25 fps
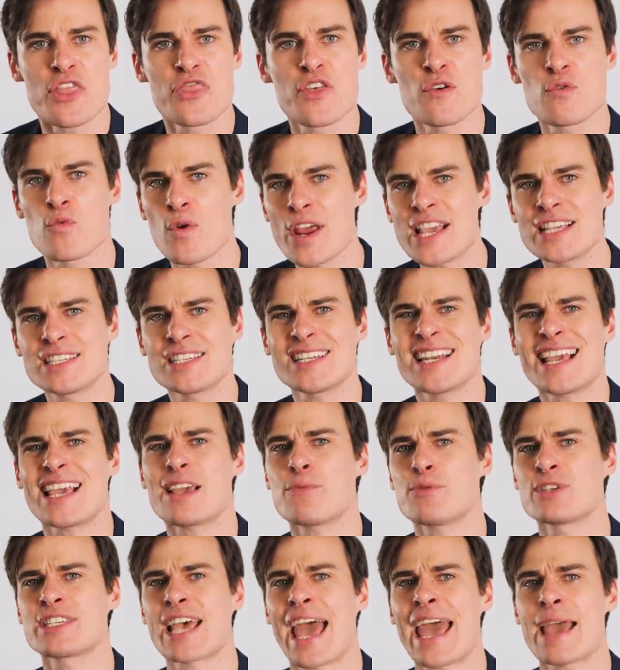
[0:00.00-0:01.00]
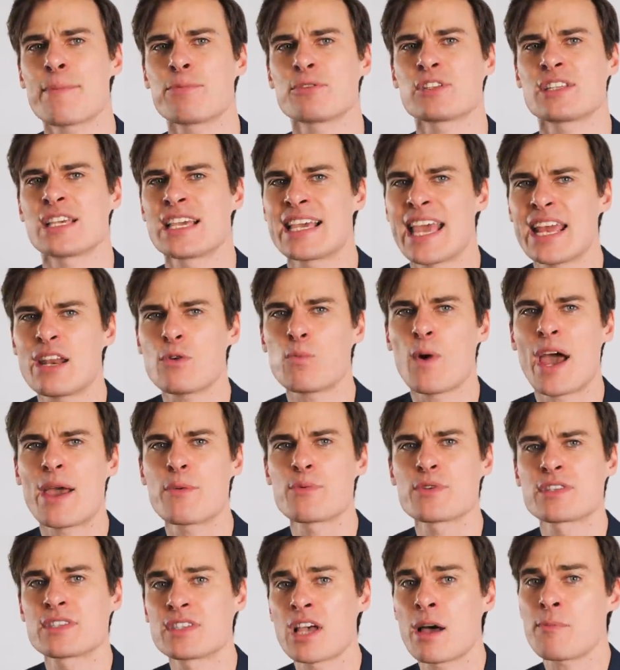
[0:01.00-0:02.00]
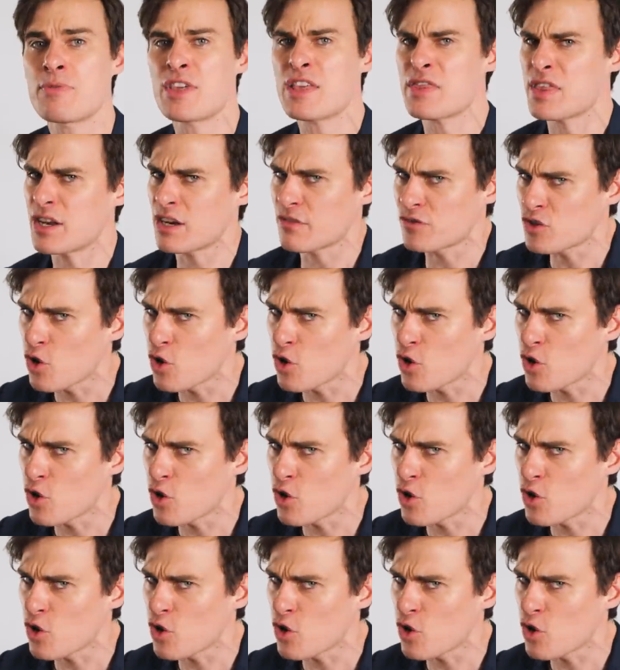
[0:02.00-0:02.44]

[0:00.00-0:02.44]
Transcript: The reason he was able to get away with something that,